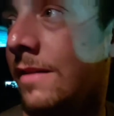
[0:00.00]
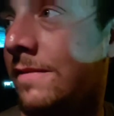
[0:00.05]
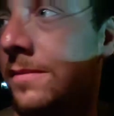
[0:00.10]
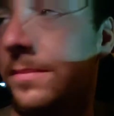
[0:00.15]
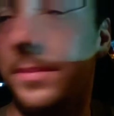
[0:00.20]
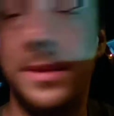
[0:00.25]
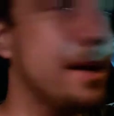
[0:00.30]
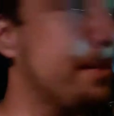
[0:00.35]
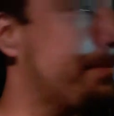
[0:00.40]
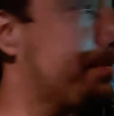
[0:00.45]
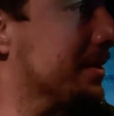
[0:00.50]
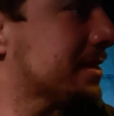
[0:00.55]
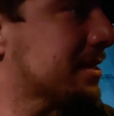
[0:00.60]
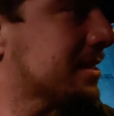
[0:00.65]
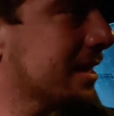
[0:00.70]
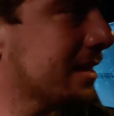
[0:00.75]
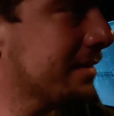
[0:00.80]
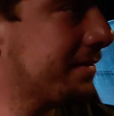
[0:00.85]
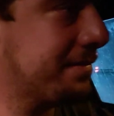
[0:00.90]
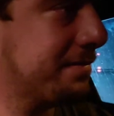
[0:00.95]
offer me up a
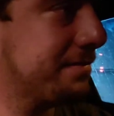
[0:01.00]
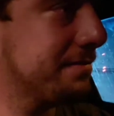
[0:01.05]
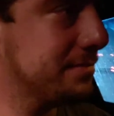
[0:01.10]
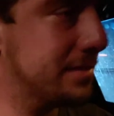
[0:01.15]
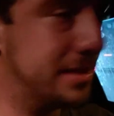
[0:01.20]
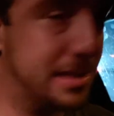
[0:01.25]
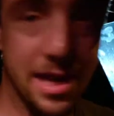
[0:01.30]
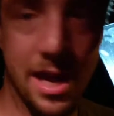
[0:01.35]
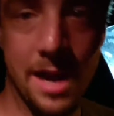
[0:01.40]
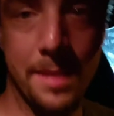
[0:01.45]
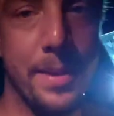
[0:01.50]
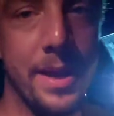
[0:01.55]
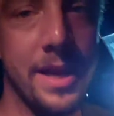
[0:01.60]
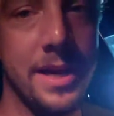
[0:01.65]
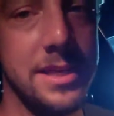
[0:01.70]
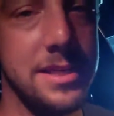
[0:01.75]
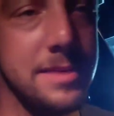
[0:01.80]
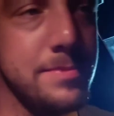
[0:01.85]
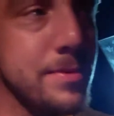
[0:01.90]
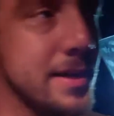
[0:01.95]
set of stock
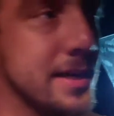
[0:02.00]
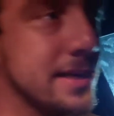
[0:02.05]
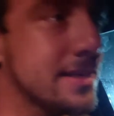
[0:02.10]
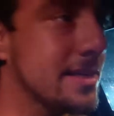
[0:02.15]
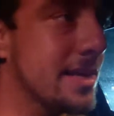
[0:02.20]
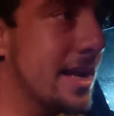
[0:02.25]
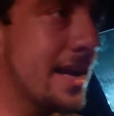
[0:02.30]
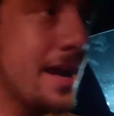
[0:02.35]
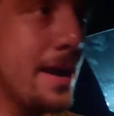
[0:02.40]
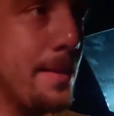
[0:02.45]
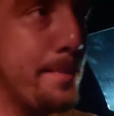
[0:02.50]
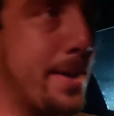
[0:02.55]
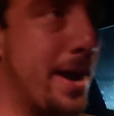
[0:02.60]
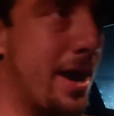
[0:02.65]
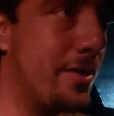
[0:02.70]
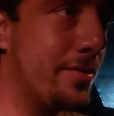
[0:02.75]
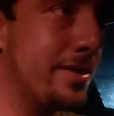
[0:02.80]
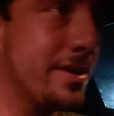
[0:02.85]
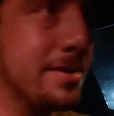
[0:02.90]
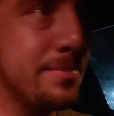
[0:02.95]
Bandit springs, and I
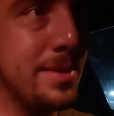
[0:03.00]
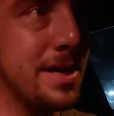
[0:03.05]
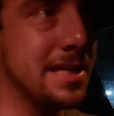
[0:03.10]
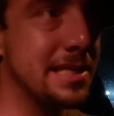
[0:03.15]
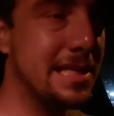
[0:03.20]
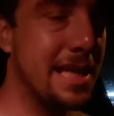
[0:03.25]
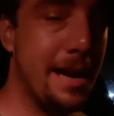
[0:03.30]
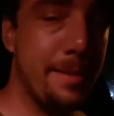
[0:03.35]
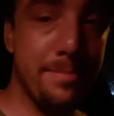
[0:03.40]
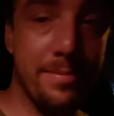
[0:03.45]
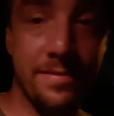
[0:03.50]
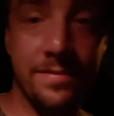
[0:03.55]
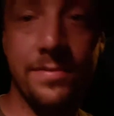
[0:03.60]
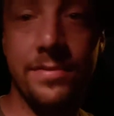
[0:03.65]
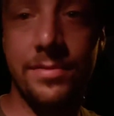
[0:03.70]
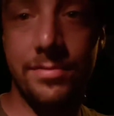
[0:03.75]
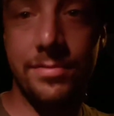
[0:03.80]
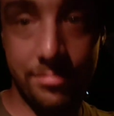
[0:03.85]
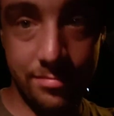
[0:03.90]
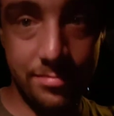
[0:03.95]
compounded them on top
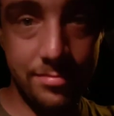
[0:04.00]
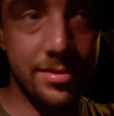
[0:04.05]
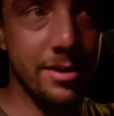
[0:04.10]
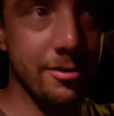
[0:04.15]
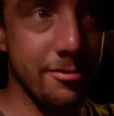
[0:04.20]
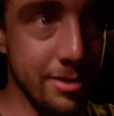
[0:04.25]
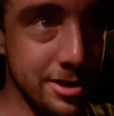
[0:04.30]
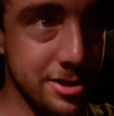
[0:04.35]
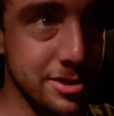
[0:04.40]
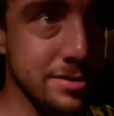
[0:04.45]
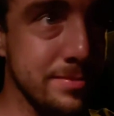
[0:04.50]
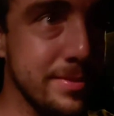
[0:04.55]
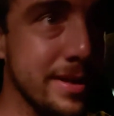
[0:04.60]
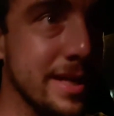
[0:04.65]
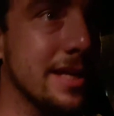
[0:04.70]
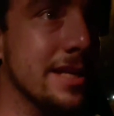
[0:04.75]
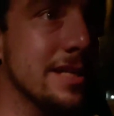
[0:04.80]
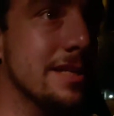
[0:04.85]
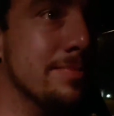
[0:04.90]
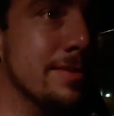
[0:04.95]
of the original
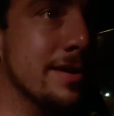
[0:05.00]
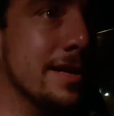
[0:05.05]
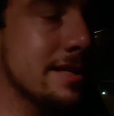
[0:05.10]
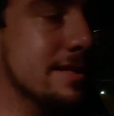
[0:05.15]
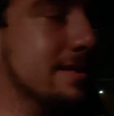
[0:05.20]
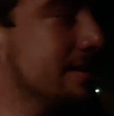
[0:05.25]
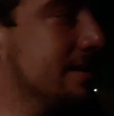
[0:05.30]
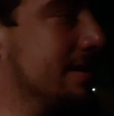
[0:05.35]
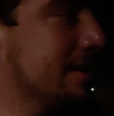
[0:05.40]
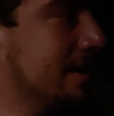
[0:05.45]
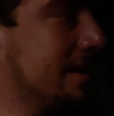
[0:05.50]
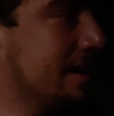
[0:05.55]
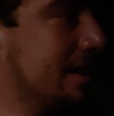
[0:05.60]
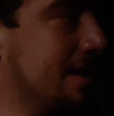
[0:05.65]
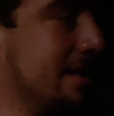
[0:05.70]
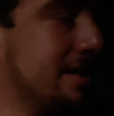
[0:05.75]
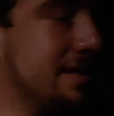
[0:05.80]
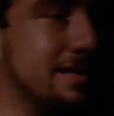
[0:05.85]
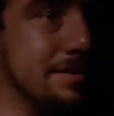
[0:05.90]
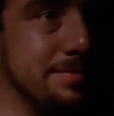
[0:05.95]
Bandit springs.
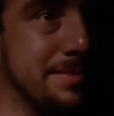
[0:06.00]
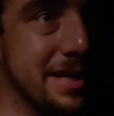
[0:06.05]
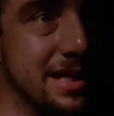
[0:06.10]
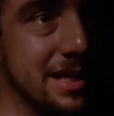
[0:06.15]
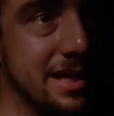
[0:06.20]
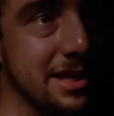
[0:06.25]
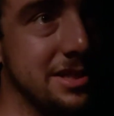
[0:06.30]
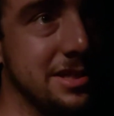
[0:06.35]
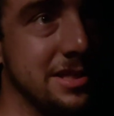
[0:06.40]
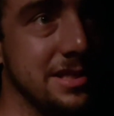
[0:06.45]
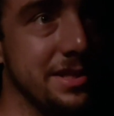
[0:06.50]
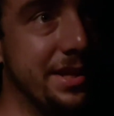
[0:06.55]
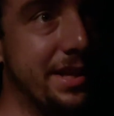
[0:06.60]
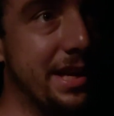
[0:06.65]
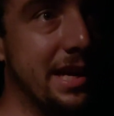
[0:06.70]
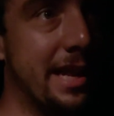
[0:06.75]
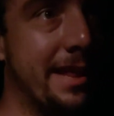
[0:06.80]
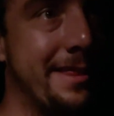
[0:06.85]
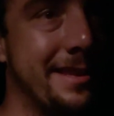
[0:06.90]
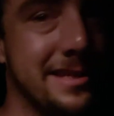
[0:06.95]
So my clutch is a
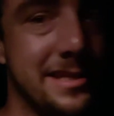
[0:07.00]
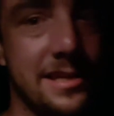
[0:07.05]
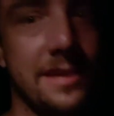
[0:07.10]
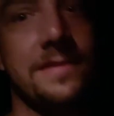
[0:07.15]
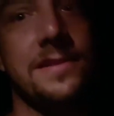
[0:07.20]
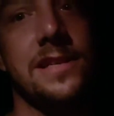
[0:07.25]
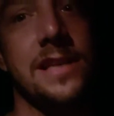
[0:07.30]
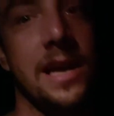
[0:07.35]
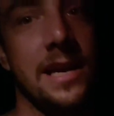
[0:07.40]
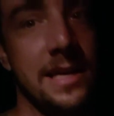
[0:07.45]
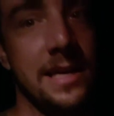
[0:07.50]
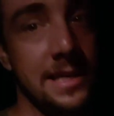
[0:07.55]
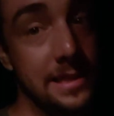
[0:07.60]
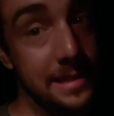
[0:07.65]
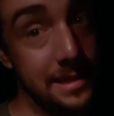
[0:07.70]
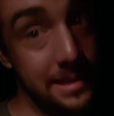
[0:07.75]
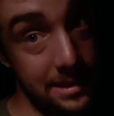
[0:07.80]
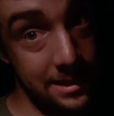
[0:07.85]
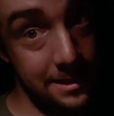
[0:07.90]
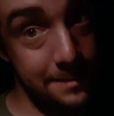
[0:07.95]
little on the stiff side, and
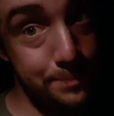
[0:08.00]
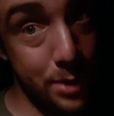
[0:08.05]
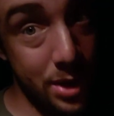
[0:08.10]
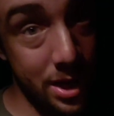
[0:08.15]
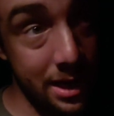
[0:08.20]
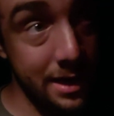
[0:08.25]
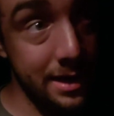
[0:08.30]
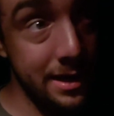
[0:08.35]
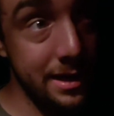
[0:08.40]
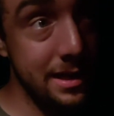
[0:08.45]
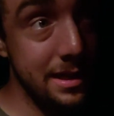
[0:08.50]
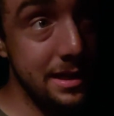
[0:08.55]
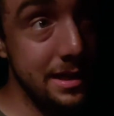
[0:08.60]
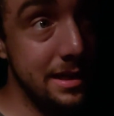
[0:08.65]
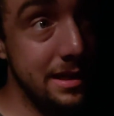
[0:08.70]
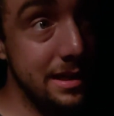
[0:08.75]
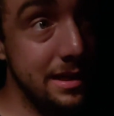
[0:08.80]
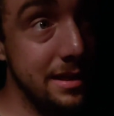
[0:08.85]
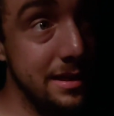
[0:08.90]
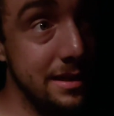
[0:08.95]
it's still spun
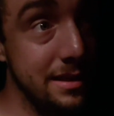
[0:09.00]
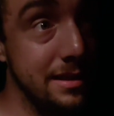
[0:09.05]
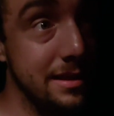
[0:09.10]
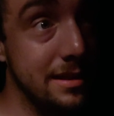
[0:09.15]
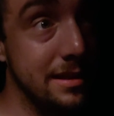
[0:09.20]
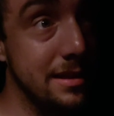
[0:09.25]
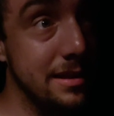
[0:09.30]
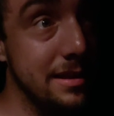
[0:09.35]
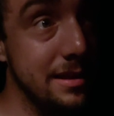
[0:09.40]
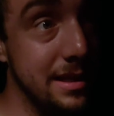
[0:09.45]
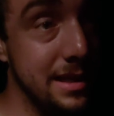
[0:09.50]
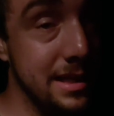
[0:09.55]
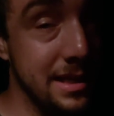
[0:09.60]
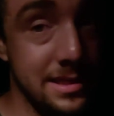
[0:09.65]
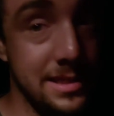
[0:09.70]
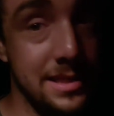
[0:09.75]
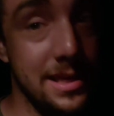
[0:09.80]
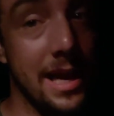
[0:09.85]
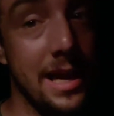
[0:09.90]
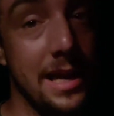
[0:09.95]

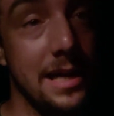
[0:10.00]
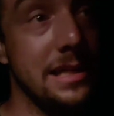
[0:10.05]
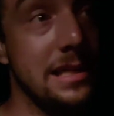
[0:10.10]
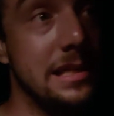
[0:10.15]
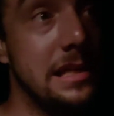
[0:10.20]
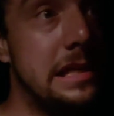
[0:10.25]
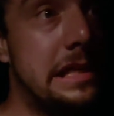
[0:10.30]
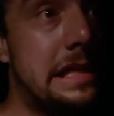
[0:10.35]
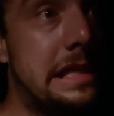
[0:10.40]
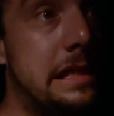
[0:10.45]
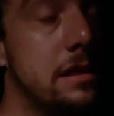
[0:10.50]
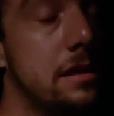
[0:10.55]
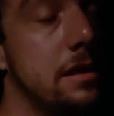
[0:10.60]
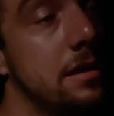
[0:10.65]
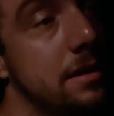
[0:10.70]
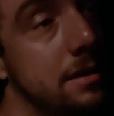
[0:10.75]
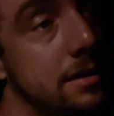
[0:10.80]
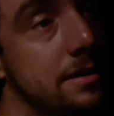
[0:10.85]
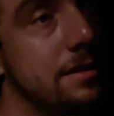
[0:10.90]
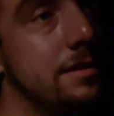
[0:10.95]
inside.
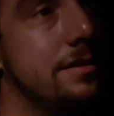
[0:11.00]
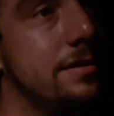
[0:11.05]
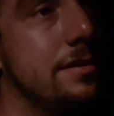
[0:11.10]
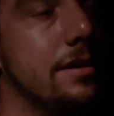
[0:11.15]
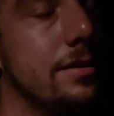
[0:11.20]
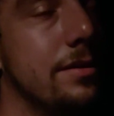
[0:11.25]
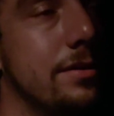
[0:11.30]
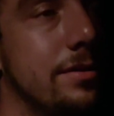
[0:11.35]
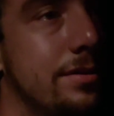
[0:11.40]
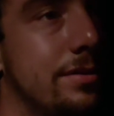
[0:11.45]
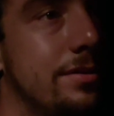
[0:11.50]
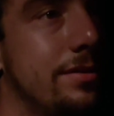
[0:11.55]
So